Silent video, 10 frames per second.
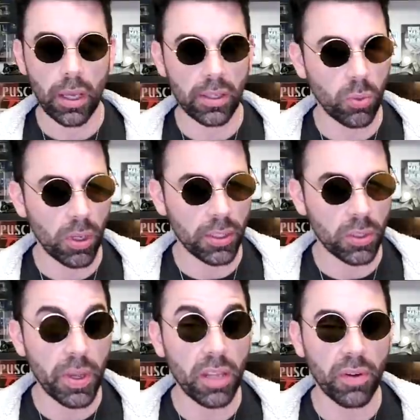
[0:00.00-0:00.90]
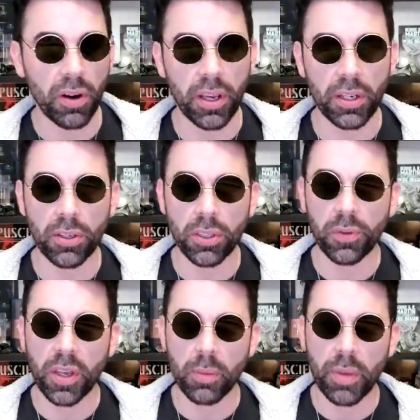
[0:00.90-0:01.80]
as well as many variations
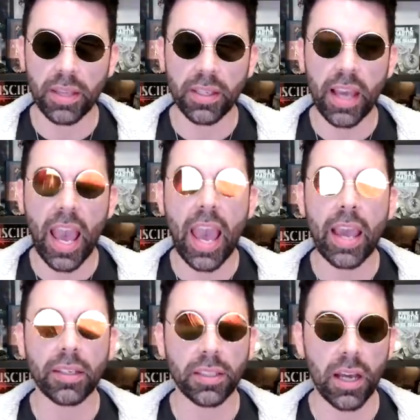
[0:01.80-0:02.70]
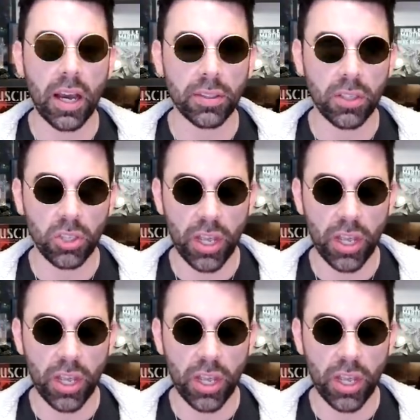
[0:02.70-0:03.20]
of him as a hanged god, such